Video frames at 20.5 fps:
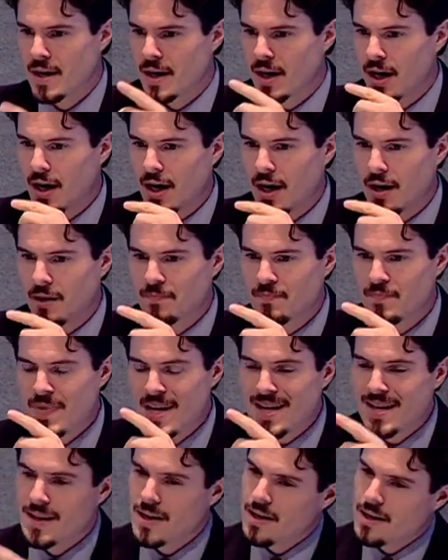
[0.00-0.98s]
them.
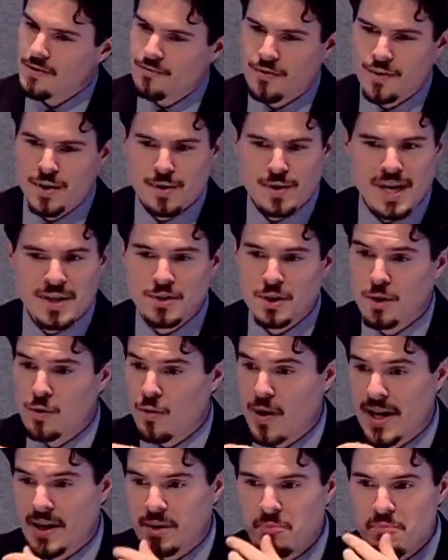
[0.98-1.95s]
Figuring out the
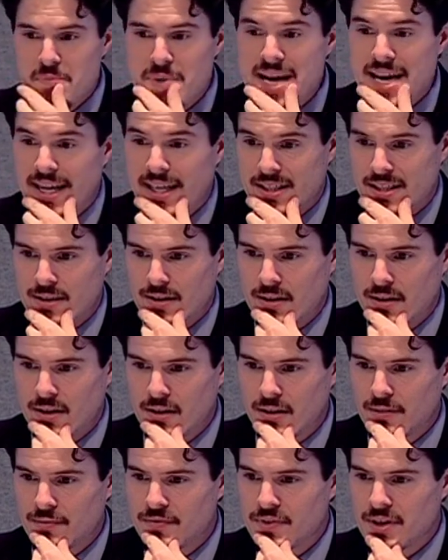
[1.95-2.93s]
correct mix
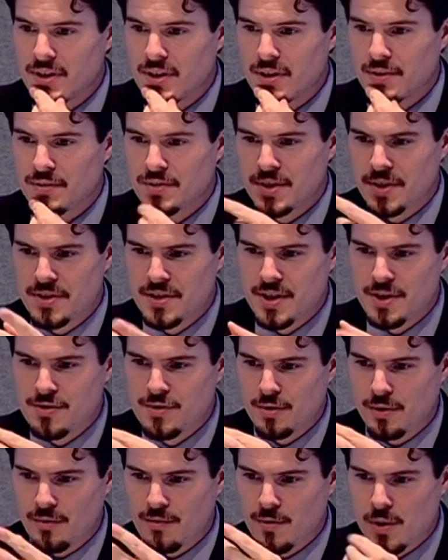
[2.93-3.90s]
of the
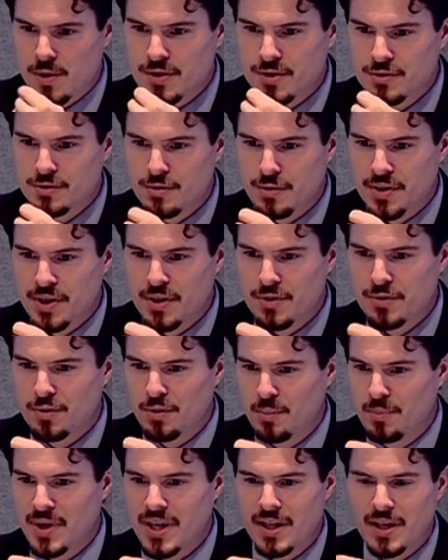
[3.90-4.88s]
digital versus
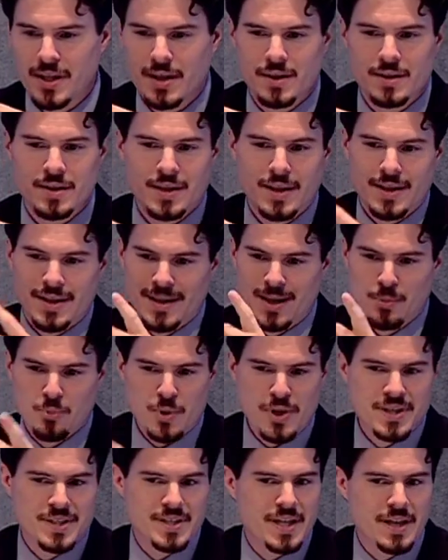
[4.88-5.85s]
traditional media, it
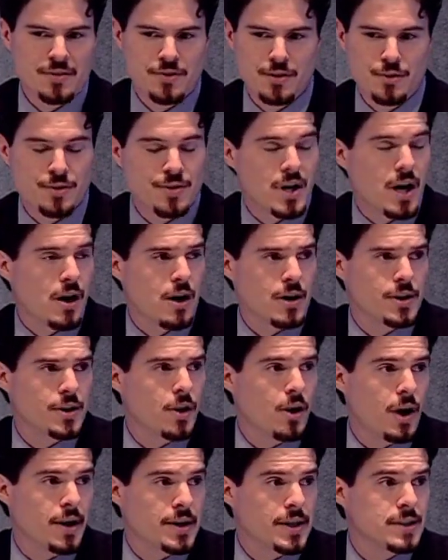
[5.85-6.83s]
breaks down to your target
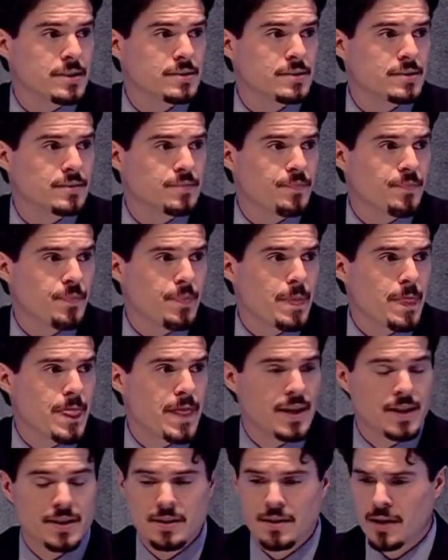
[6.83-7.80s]
audience.
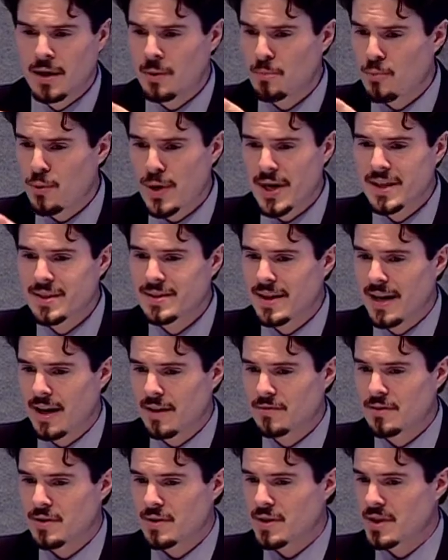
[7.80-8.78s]
It breaks
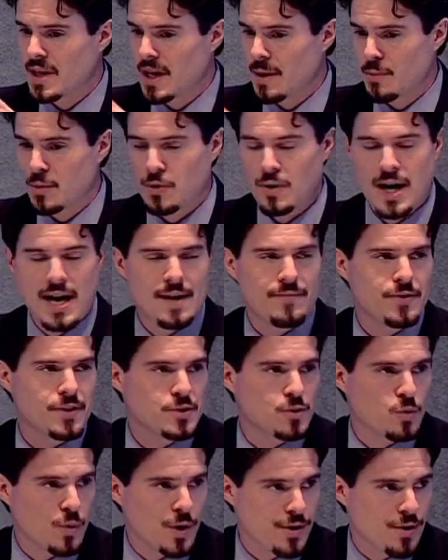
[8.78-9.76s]
down to the
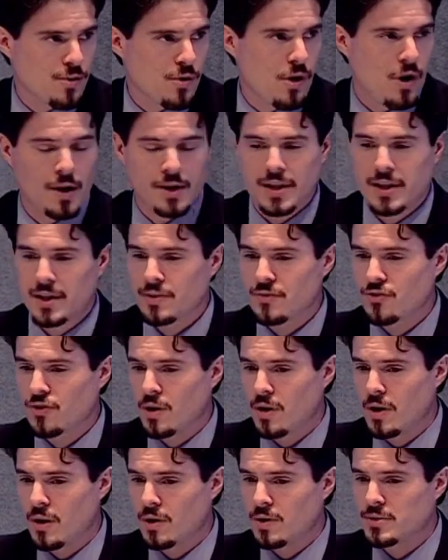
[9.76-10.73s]
demographics, where your audience
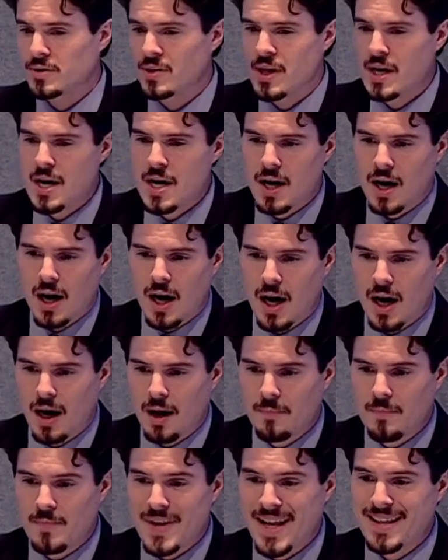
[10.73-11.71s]
goes,
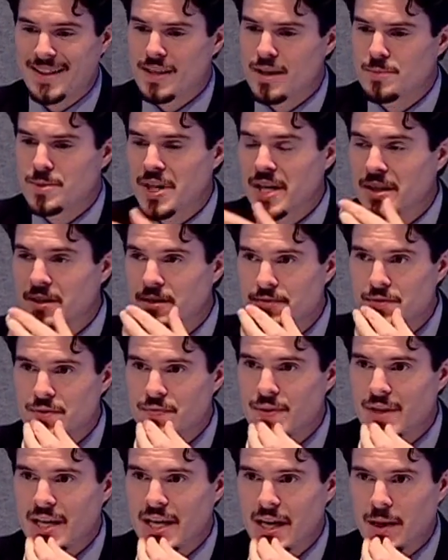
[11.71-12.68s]
and the objectives
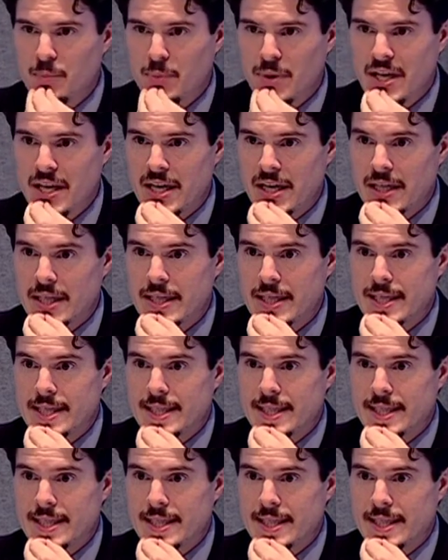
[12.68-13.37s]
of the campaign.